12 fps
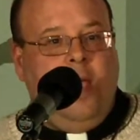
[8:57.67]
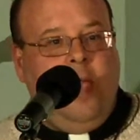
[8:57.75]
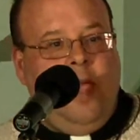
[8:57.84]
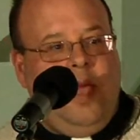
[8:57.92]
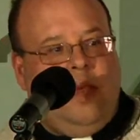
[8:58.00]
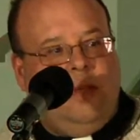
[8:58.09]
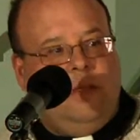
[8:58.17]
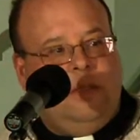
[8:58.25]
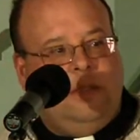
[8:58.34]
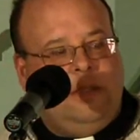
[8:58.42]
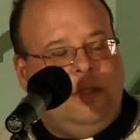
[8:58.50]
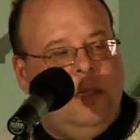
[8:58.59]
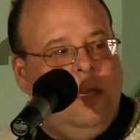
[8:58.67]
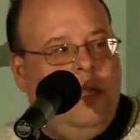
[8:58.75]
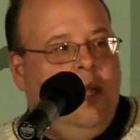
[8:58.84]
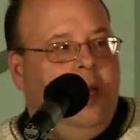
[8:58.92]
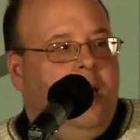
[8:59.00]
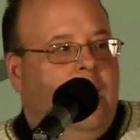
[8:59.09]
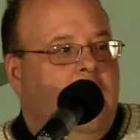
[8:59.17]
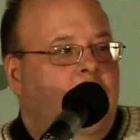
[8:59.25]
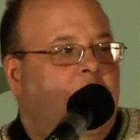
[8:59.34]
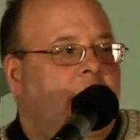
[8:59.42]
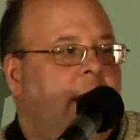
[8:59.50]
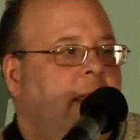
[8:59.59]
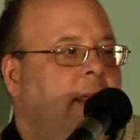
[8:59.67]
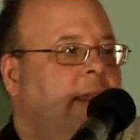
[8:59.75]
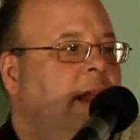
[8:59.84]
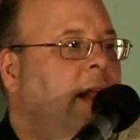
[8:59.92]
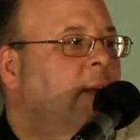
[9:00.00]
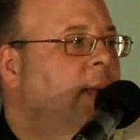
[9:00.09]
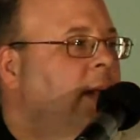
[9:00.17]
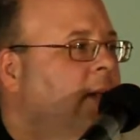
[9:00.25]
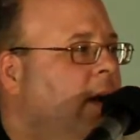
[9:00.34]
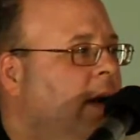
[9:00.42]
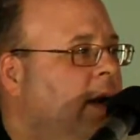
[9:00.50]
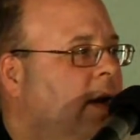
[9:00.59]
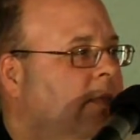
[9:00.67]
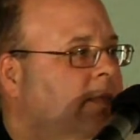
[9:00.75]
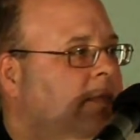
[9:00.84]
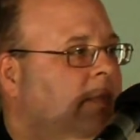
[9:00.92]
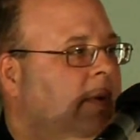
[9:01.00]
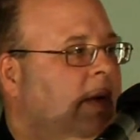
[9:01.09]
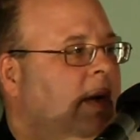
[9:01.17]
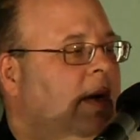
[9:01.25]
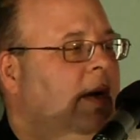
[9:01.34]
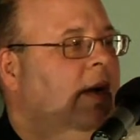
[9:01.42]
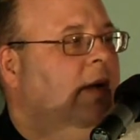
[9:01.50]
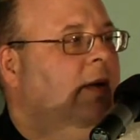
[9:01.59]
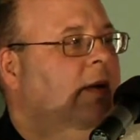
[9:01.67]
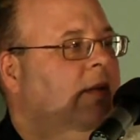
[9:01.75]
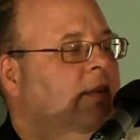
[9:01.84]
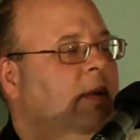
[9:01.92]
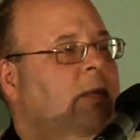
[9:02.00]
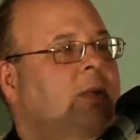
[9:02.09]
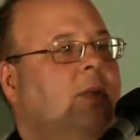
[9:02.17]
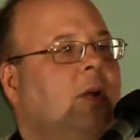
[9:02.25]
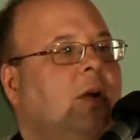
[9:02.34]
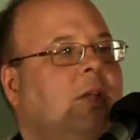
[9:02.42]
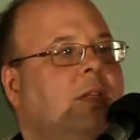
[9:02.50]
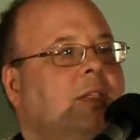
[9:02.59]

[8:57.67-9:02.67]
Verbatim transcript: And there I went on um, uh, what was it called?